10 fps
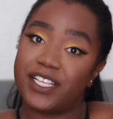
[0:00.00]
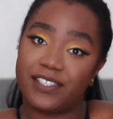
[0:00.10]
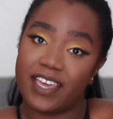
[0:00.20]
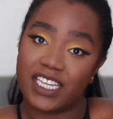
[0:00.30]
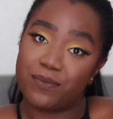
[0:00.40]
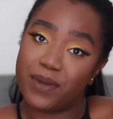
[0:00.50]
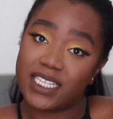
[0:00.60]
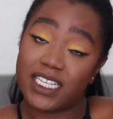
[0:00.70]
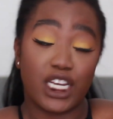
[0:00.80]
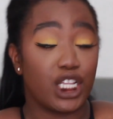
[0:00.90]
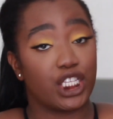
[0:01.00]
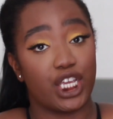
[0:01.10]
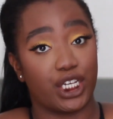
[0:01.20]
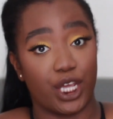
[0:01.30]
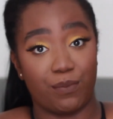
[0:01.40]
notification button
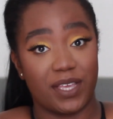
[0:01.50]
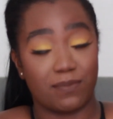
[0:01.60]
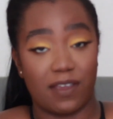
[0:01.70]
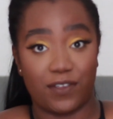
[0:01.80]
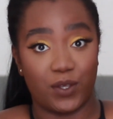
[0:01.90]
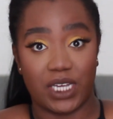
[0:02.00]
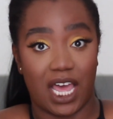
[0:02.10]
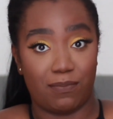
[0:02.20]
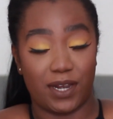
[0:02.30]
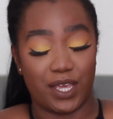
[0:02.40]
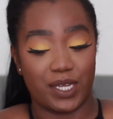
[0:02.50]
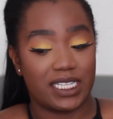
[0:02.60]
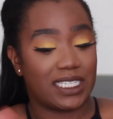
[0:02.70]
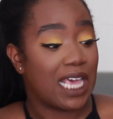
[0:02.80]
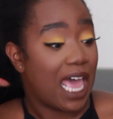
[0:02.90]
so you don't miss my future
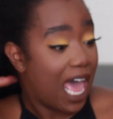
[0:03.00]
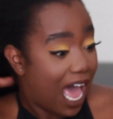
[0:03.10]
uploads.